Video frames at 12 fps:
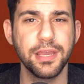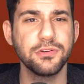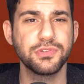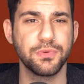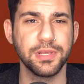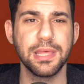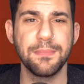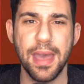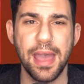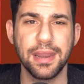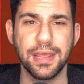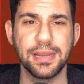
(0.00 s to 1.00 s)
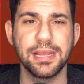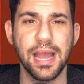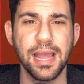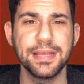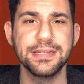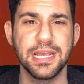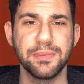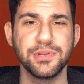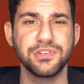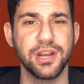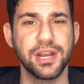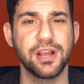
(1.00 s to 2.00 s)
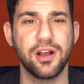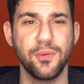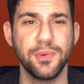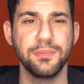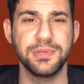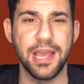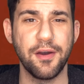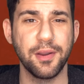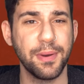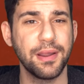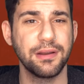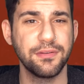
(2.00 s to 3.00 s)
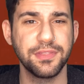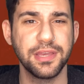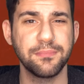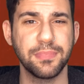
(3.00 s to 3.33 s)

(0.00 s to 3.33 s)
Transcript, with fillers: Leo's really mad, and Kai and Damon try to calm him down about everything,